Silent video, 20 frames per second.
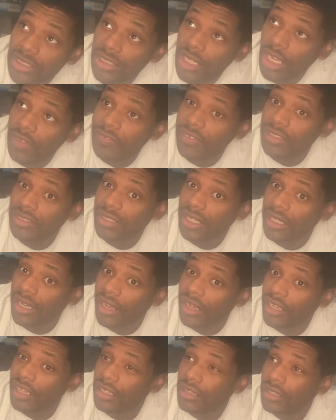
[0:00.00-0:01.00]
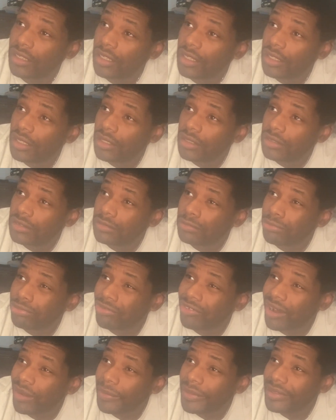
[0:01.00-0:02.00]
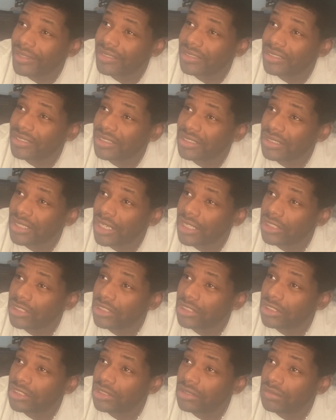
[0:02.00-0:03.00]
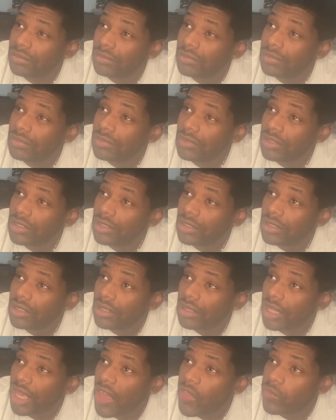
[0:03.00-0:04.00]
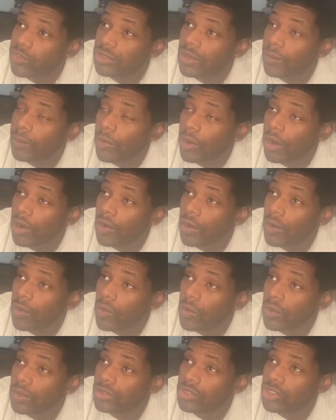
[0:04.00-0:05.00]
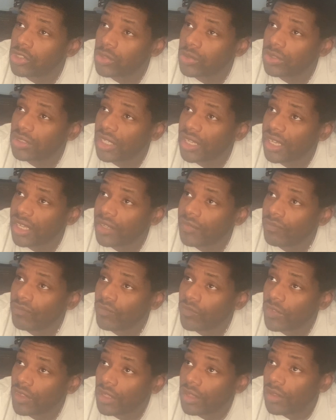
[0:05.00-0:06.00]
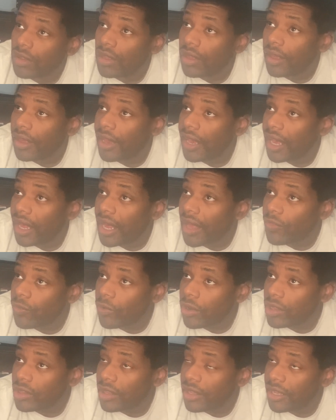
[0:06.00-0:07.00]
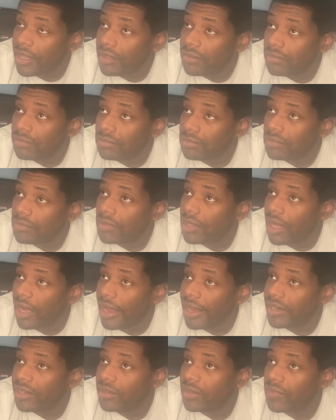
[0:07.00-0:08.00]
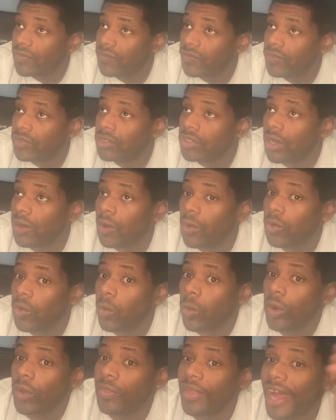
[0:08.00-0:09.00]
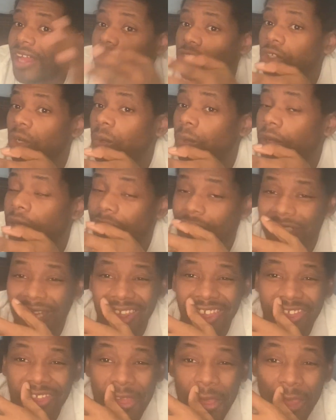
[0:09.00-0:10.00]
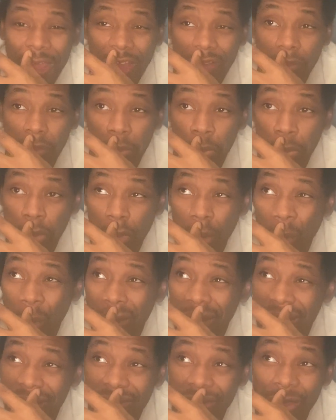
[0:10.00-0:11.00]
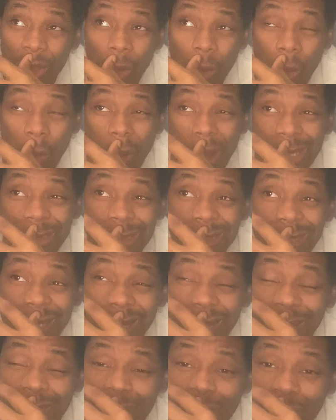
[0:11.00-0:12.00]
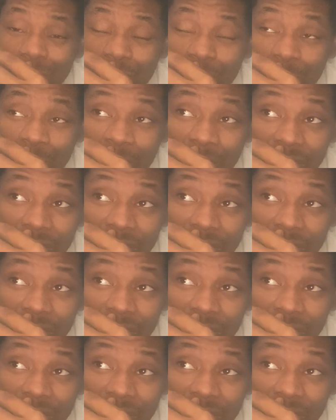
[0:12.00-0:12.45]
of it tonight, probably a session either tomorrow or Tuesday. And after I like kind of go to where that's going, because I think I've broken the quest line for certain